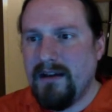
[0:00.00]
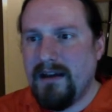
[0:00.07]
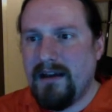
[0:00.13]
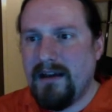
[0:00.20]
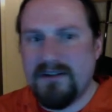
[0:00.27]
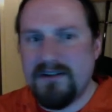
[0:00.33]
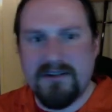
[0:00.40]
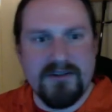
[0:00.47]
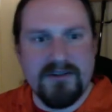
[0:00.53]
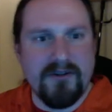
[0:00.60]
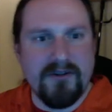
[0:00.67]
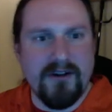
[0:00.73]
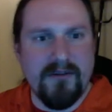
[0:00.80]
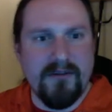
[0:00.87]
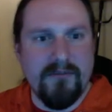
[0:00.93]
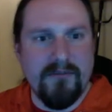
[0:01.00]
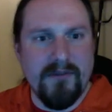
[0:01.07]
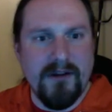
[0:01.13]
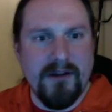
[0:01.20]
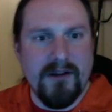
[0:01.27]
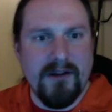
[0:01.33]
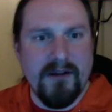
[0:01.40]
and just try and
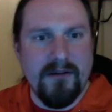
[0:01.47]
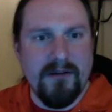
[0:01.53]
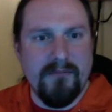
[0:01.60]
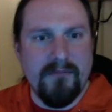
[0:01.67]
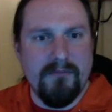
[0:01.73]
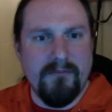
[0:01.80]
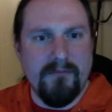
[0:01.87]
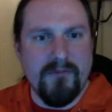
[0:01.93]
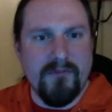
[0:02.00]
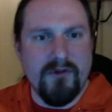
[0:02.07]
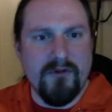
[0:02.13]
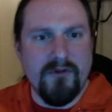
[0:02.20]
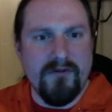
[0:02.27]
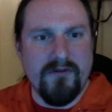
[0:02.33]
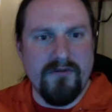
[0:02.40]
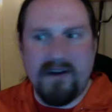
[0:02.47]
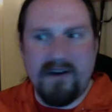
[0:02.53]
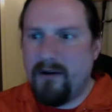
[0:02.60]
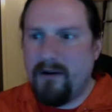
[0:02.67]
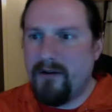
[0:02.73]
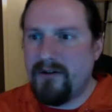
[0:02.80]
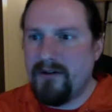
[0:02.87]
move
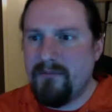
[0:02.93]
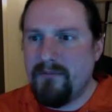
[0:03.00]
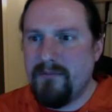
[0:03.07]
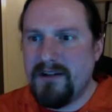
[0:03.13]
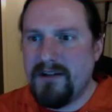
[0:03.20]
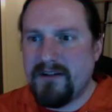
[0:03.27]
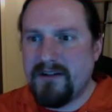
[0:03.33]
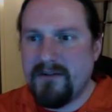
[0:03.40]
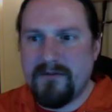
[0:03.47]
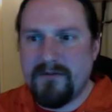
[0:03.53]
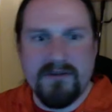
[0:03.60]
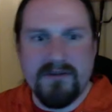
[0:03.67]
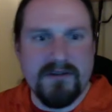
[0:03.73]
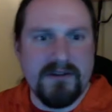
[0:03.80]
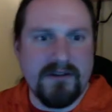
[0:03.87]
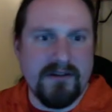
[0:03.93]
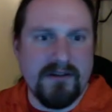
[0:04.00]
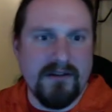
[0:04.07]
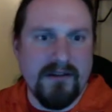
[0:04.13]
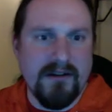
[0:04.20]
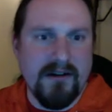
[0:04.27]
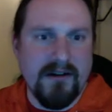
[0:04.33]
our midtones
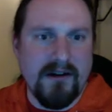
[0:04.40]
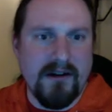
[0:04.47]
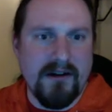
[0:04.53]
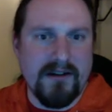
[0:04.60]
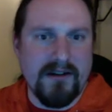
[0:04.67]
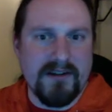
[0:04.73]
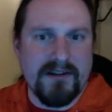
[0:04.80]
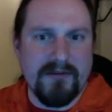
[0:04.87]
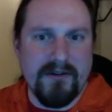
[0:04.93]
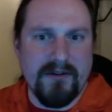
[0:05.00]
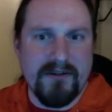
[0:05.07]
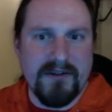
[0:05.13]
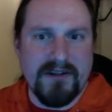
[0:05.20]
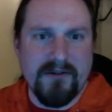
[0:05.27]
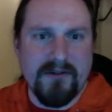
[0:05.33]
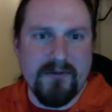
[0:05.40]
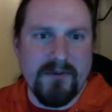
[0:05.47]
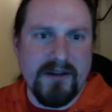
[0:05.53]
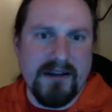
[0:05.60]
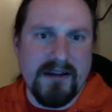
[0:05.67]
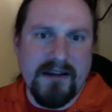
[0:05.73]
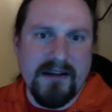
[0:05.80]
and highlights around until
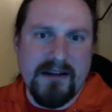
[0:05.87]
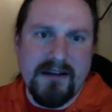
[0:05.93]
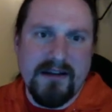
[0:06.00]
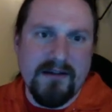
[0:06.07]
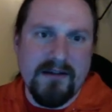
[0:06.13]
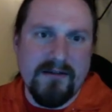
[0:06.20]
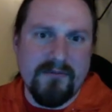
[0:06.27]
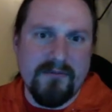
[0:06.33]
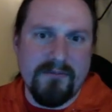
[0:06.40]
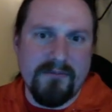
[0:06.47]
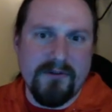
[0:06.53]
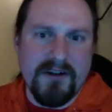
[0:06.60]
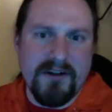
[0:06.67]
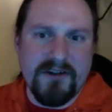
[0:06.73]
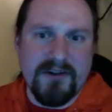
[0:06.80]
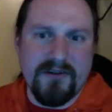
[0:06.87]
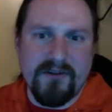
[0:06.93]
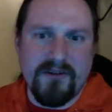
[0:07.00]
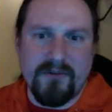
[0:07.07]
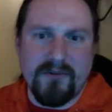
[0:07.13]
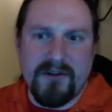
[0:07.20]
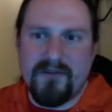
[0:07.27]
we pretty
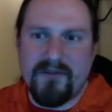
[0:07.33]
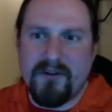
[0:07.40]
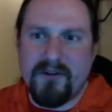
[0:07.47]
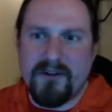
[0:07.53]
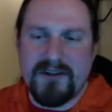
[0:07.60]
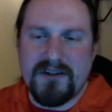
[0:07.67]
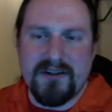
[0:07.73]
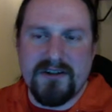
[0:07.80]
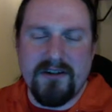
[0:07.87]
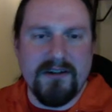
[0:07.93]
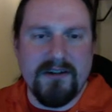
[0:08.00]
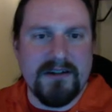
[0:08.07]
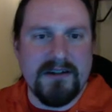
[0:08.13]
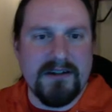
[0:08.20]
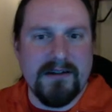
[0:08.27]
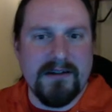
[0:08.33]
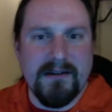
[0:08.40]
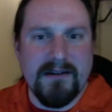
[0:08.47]
sure that we've got a solid